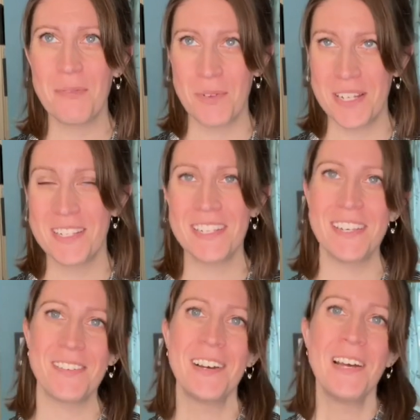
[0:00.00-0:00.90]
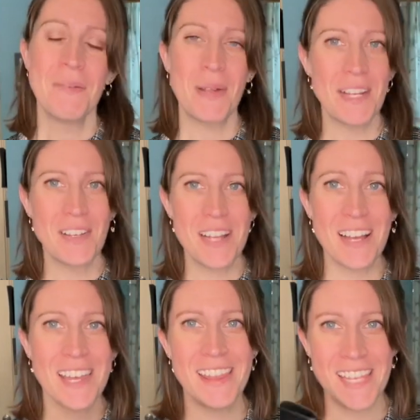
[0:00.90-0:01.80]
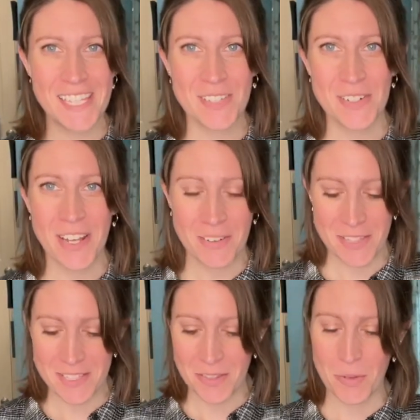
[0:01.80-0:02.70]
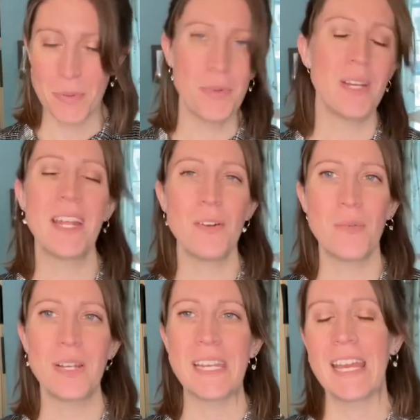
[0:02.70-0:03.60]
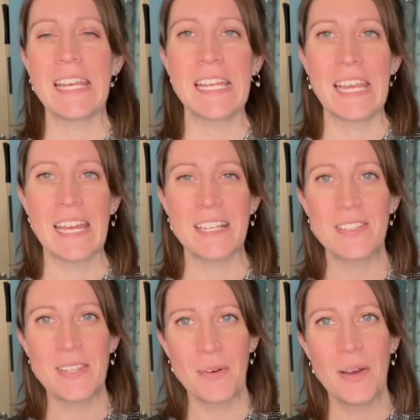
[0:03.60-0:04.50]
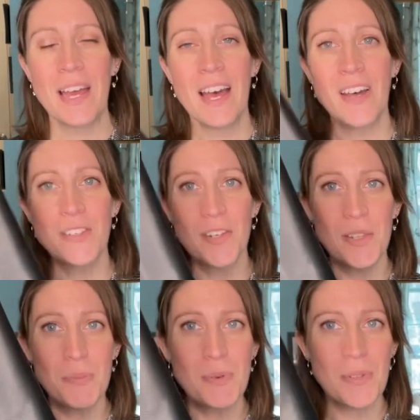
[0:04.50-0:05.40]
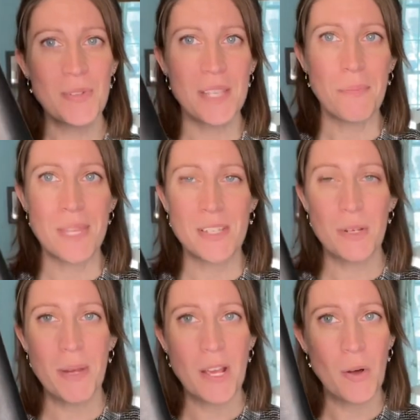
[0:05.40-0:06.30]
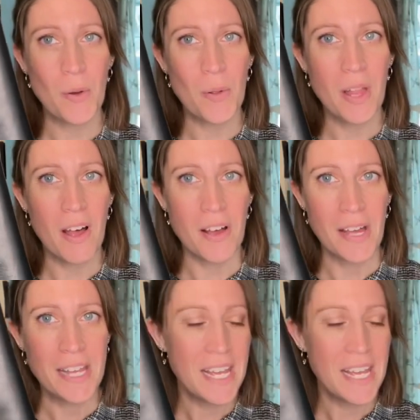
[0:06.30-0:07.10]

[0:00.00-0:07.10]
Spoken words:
one to you, but I could not get the insert out of this other boot, and I don't want to yank and yank. So I'll show you the boot close up. These are by Cole Haan.